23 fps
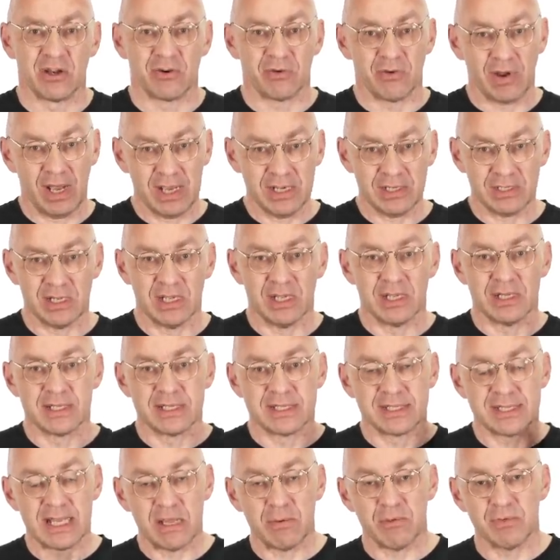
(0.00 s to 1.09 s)
Right?
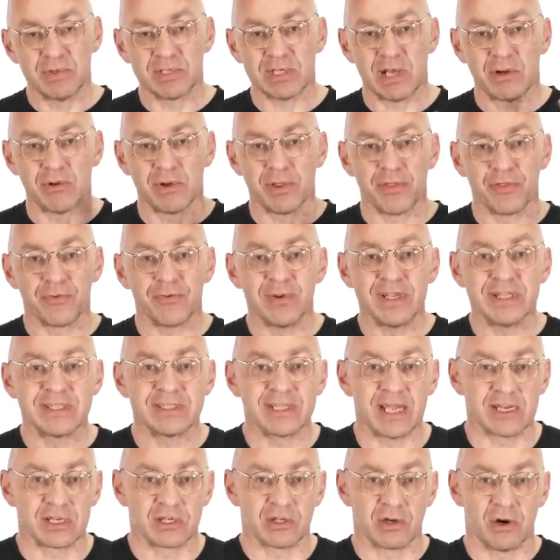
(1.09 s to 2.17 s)
Same with our three
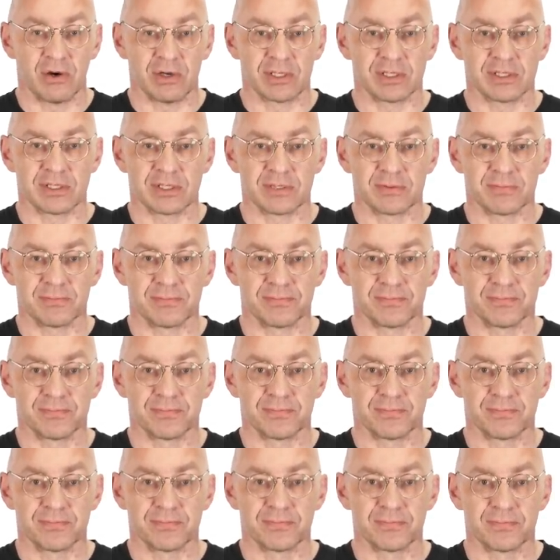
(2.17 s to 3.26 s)
cent coins.
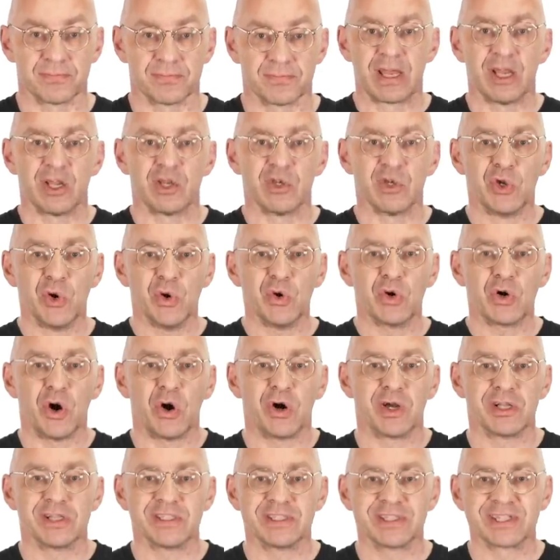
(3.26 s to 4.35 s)
No
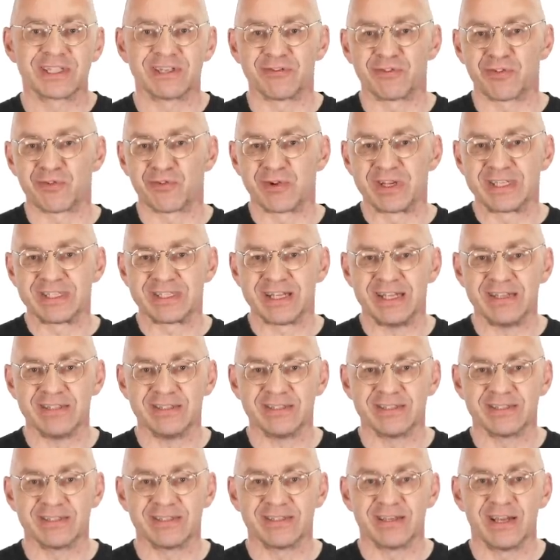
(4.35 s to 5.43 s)
coins give 0
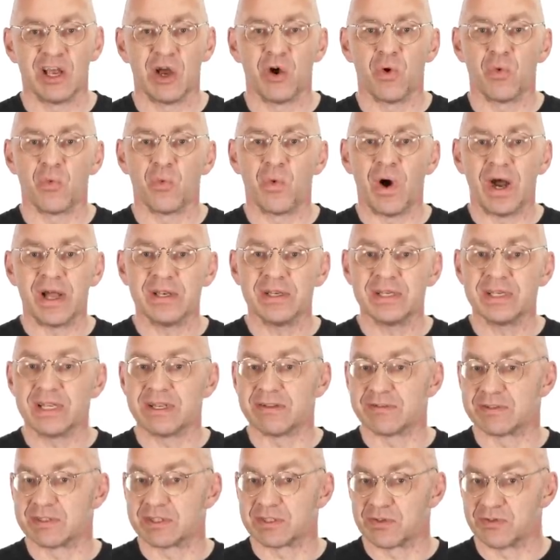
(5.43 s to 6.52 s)
cents. 1
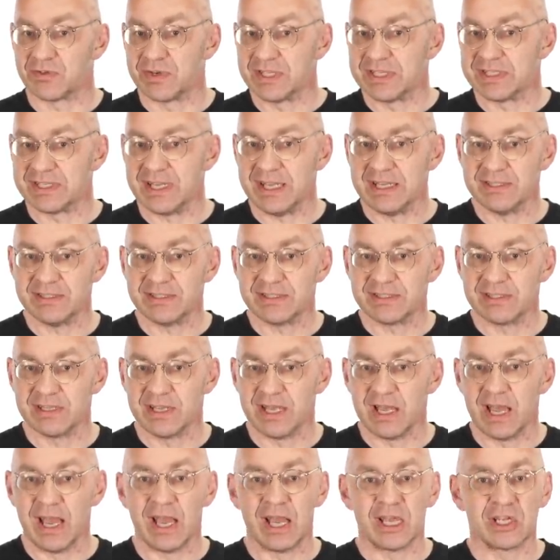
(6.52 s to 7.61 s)
gives 3 cents
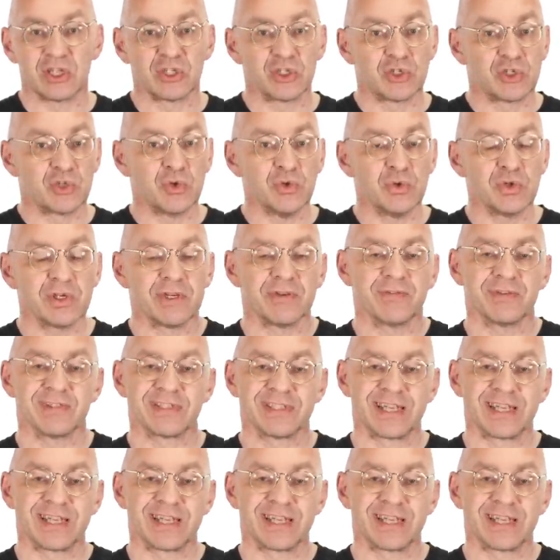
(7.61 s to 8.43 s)
and 2 gives